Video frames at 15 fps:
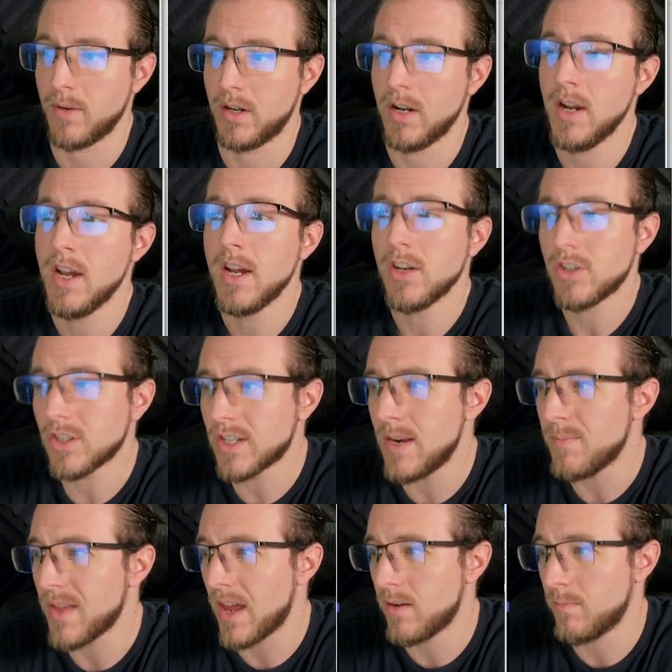here. But just
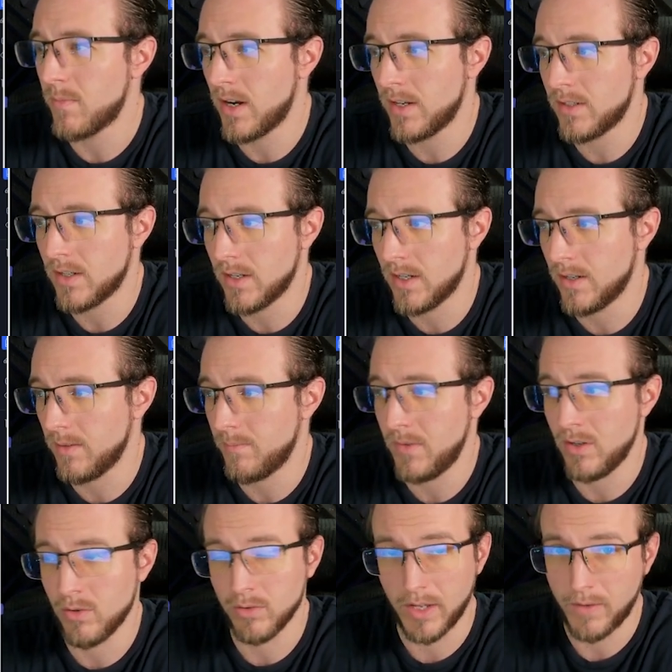keep that in mind.
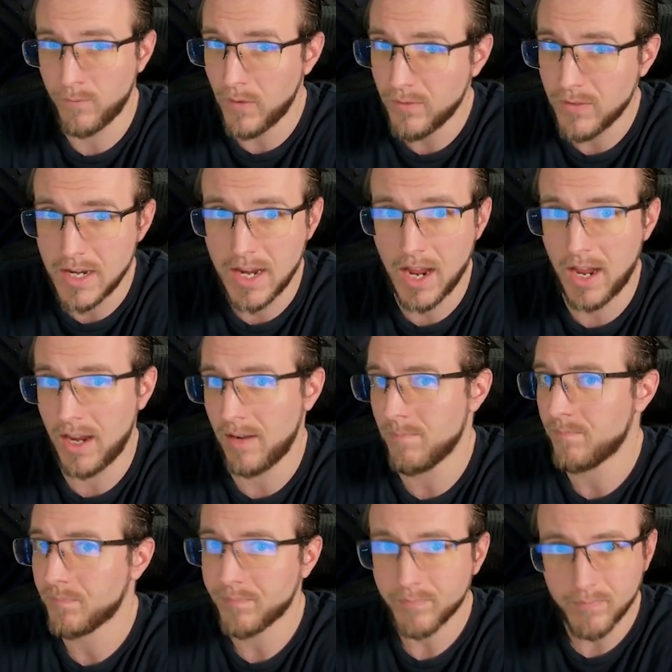Like
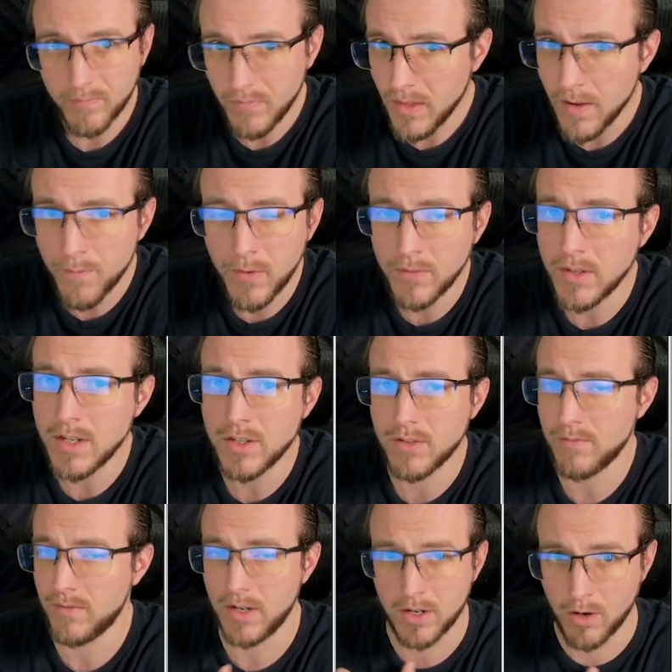50K,
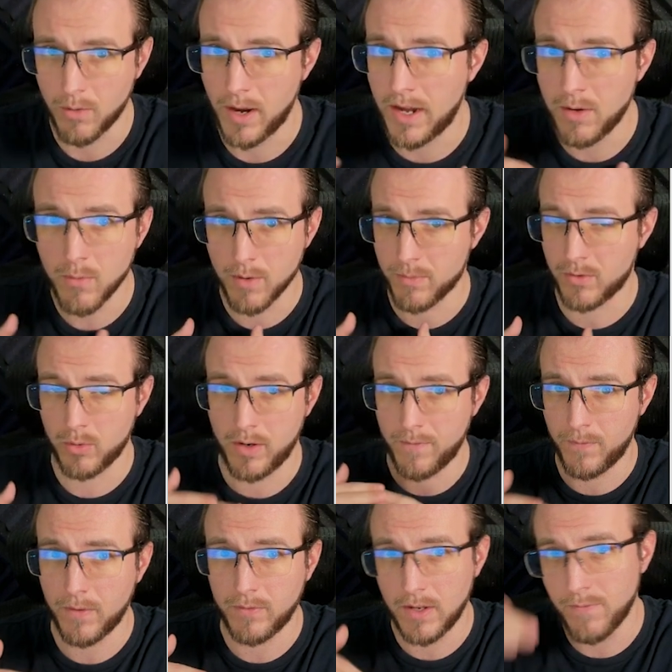anywhere
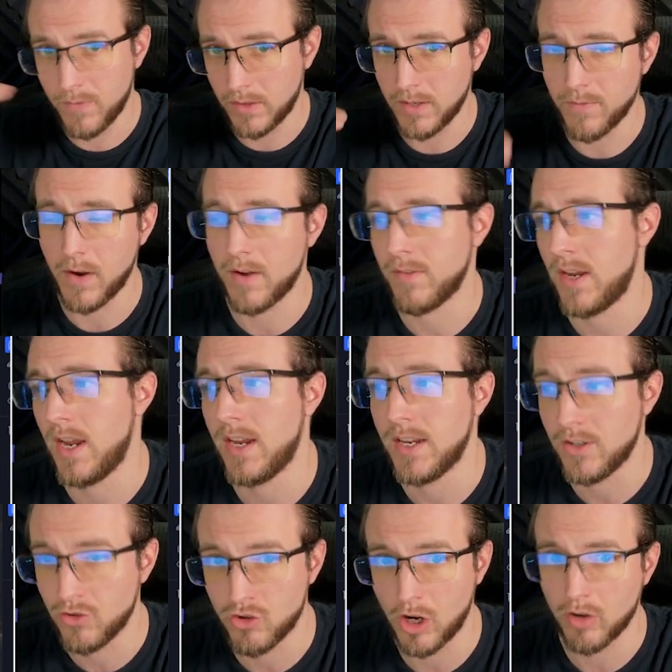between 50,
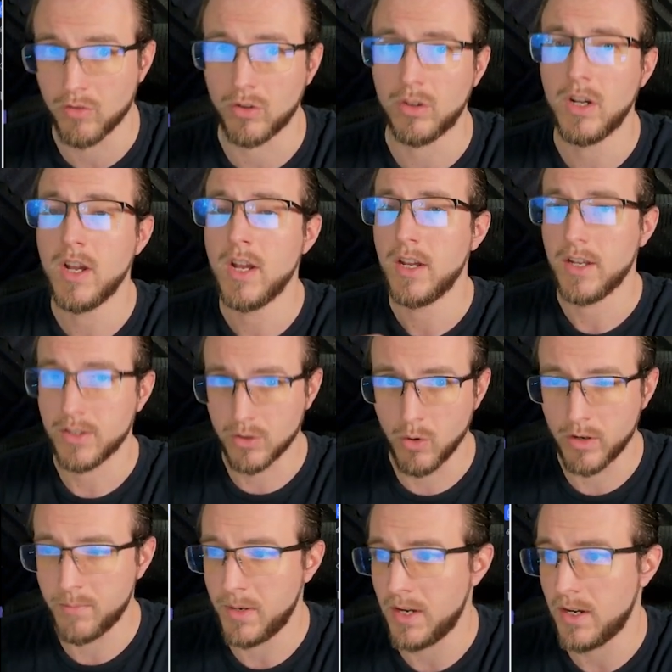55K in general is
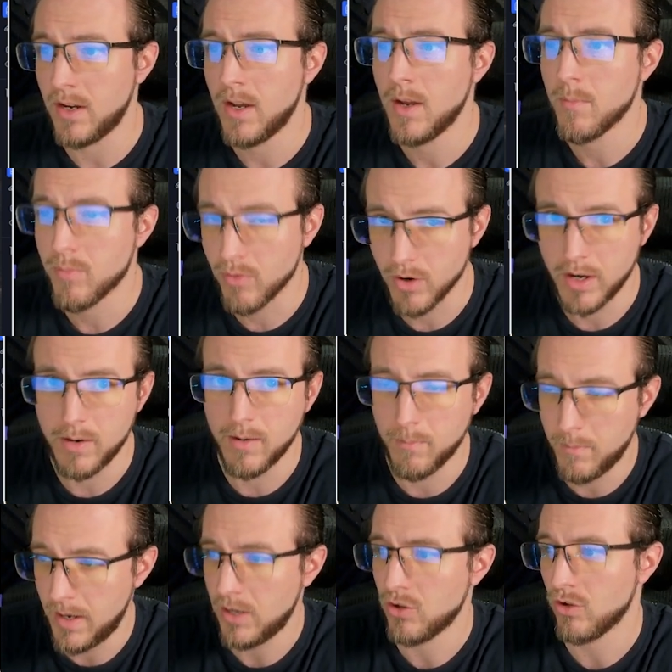going to be pretty
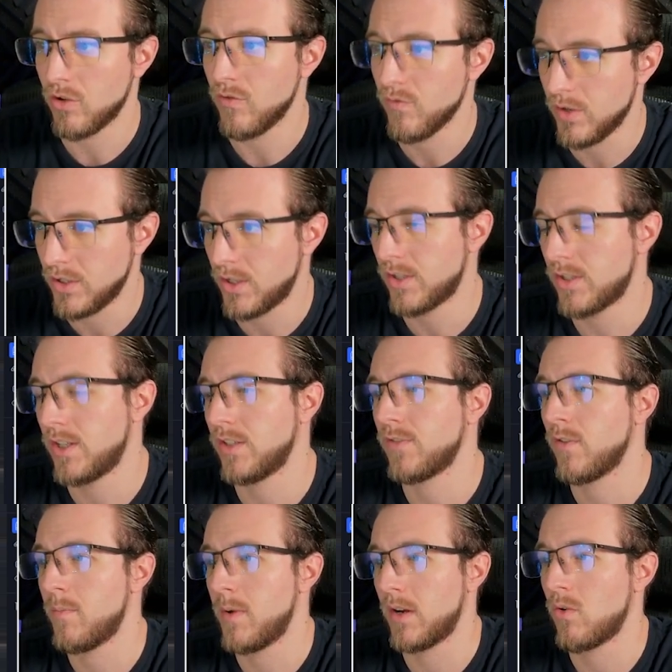major
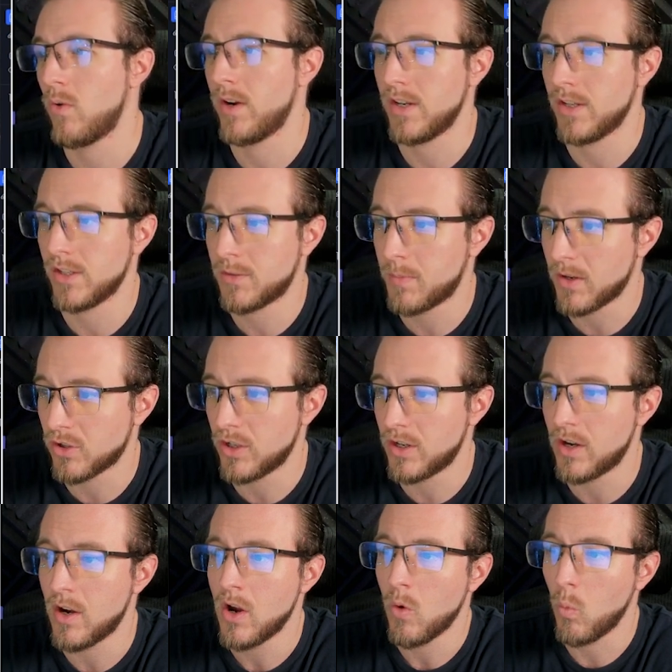resistance for Bitcoin,
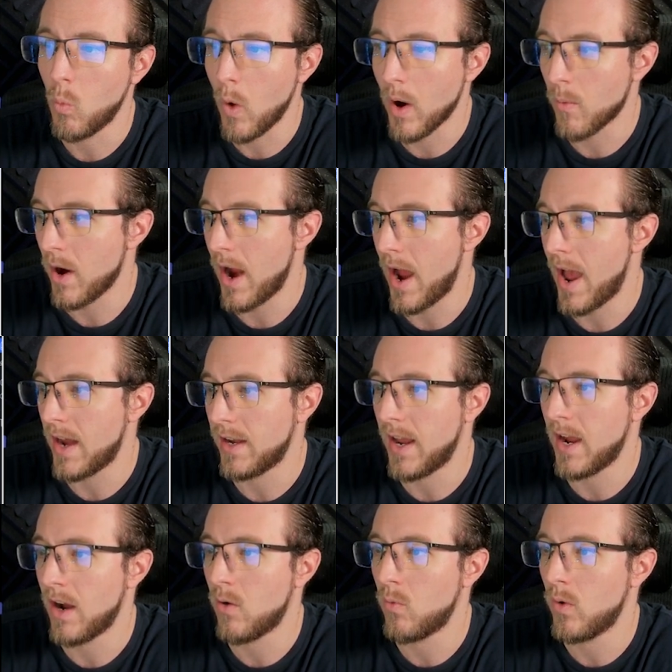especially where we're at
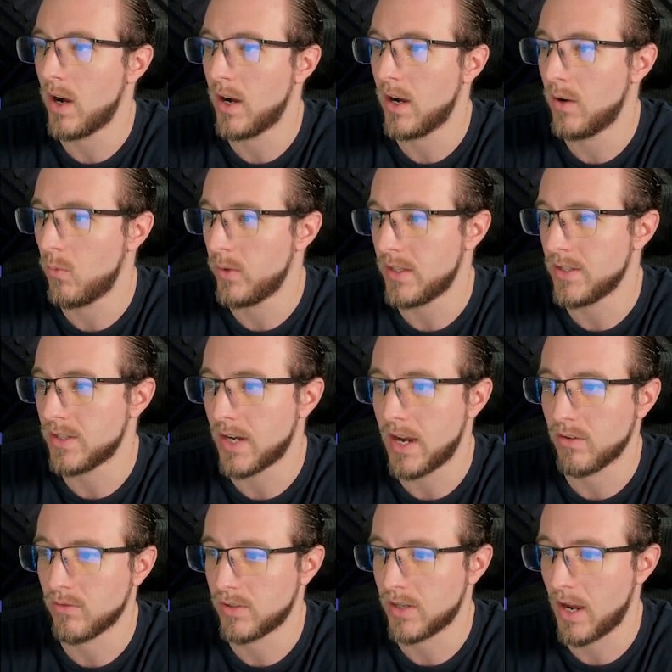now with these
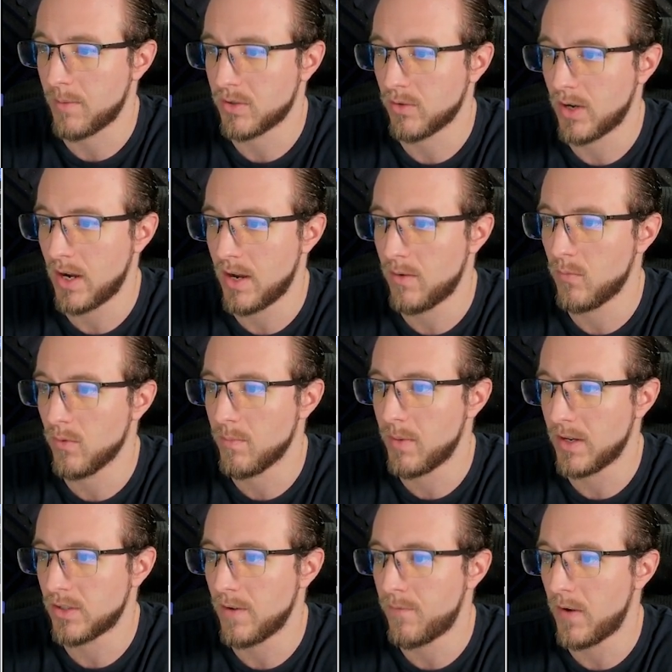candle tops. Okay, we're
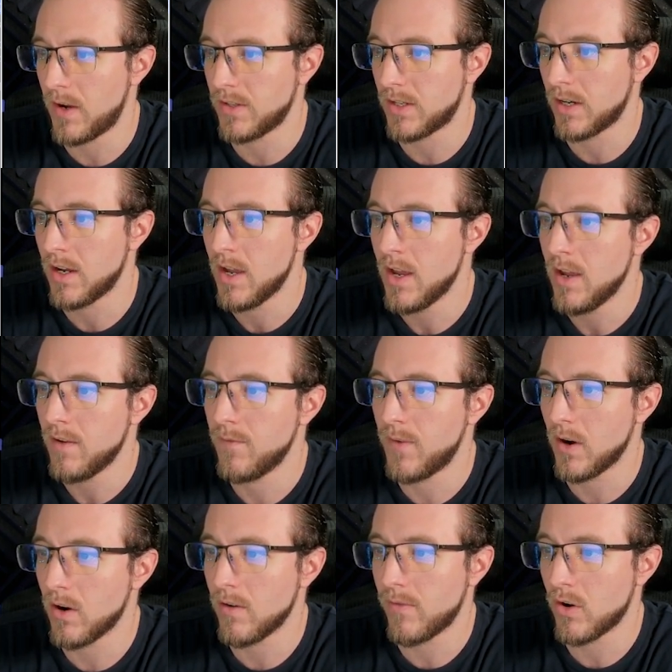basically facing
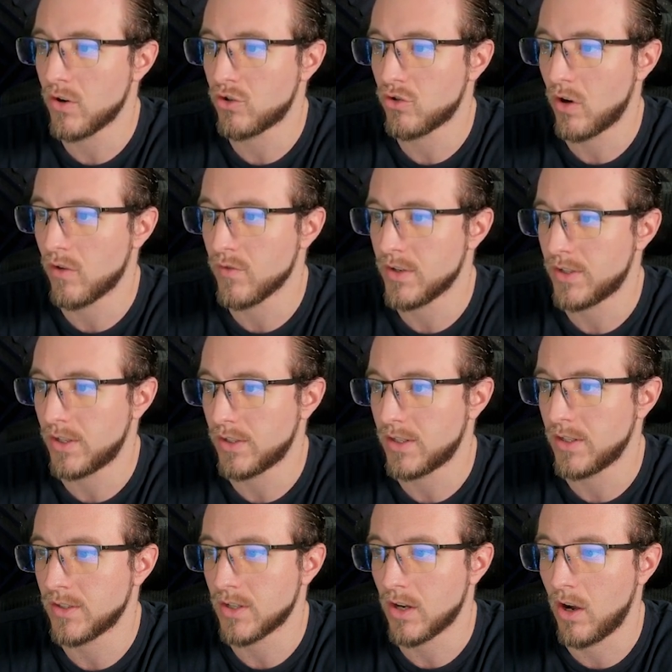very, very strong
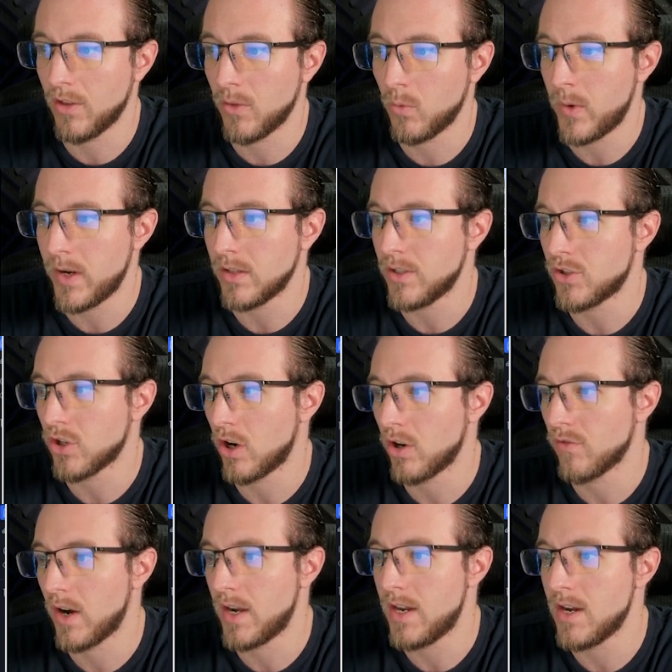resistance on the weekly
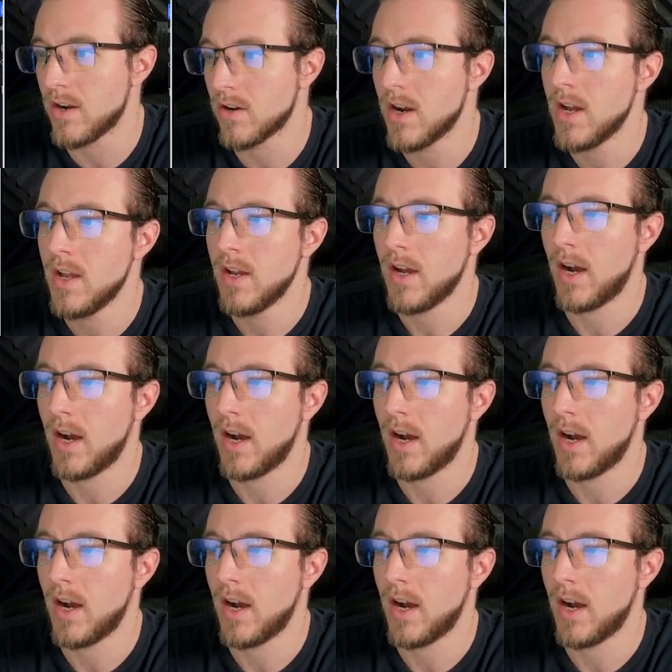chart right here.